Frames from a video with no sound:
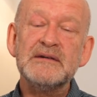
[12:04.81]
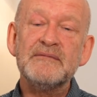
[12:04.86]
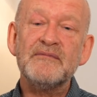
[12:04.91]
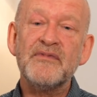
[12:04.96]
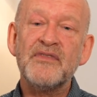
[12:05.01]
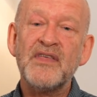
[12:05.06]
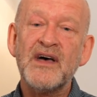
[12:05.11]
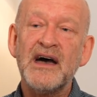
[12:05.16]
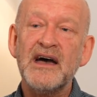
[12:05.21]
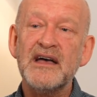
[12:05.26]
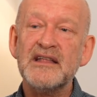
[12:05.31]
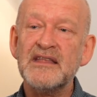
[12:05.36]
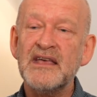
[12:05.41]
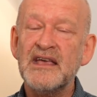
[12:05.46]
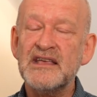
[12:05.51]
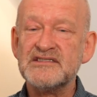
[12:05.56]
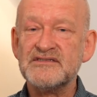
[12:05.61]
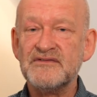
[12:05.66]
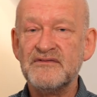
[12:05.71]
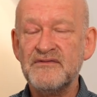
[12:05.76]
that
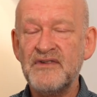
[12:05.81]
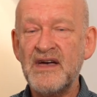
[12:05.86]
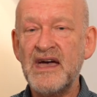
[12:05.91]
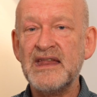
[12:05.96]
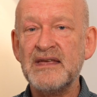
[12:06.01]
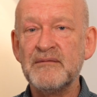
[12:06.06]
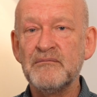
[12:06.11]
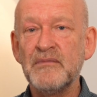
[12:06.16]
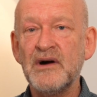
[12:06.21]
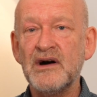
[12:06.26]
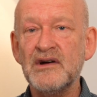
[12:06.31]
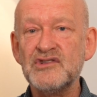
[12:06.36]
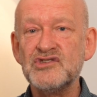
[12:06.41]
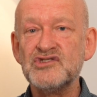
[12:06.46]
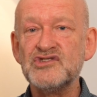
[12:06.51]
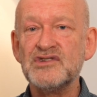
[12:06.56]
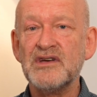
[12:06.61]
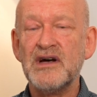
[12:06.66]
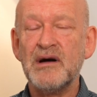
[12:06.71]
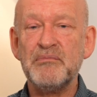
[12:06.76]
it's very
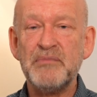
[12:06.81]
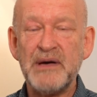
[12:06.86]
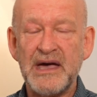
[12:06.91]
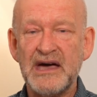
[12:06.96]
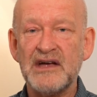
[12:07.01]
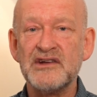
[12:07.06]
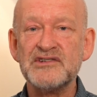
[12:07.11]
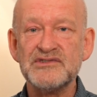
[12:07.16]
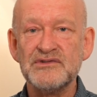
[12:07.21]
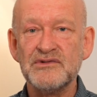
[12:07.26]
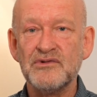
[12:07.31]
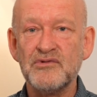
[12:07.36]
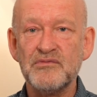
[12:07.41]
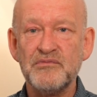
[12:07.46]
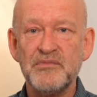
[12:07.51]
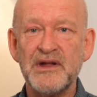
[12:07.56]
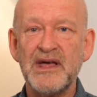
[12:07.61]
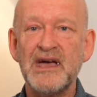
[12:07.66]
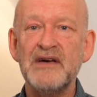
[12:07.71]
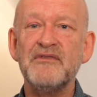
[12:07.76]
much a personal
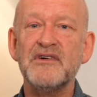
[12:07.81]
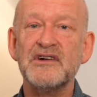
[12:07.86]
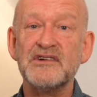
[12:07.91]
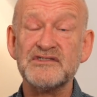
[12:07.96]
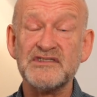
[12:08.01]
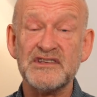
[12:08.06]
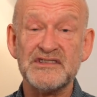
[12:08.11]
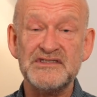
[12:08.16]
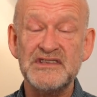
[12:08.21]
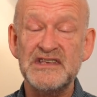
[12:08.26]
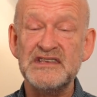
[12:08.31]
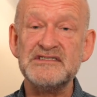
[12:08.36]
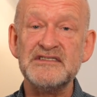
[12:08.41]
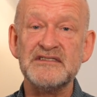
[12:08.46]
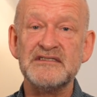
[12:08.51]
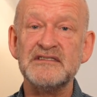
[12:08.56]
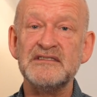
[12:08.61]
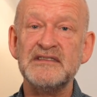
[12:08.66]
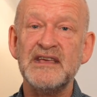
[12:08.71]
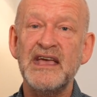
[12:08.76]
preference, a season
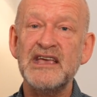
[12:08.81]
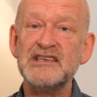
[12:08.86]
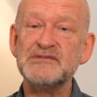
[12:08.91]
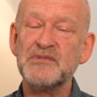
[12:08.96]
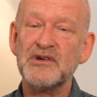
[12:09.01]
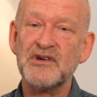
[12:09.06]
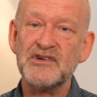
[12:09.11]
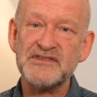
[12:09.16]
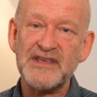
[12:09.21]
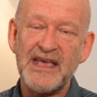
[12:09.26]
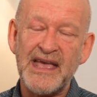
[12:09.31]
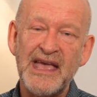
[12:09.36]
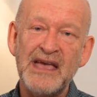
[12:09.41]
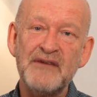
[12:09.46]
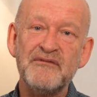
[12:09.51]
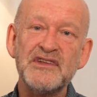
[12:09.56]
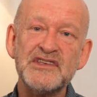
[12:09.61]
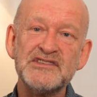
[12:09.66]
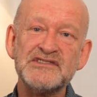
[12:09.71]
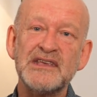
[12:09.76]
to taste, because
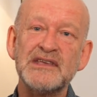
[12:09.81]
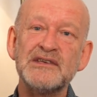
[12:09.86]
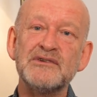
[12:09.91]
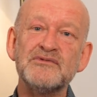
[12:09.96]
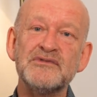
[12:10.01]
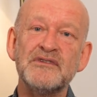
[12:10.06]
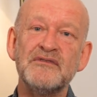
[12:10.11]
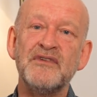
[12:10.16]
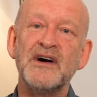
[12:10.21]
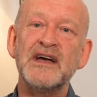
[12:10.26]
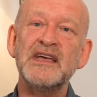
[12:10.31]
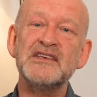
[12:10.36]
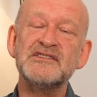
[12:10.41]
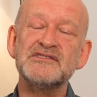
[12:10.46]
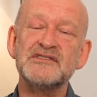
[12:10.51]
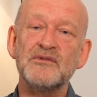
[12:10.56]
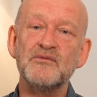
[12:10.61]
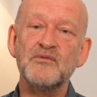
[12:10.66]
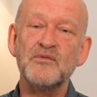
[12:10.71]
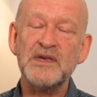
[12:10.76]
every single device
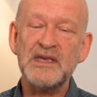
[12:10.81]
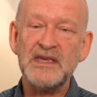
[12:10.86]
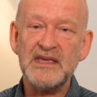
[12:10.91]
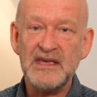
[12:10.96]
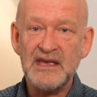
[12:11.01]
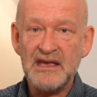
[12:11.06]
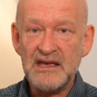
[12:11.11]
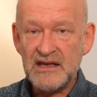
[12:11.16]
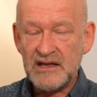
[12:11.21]
that we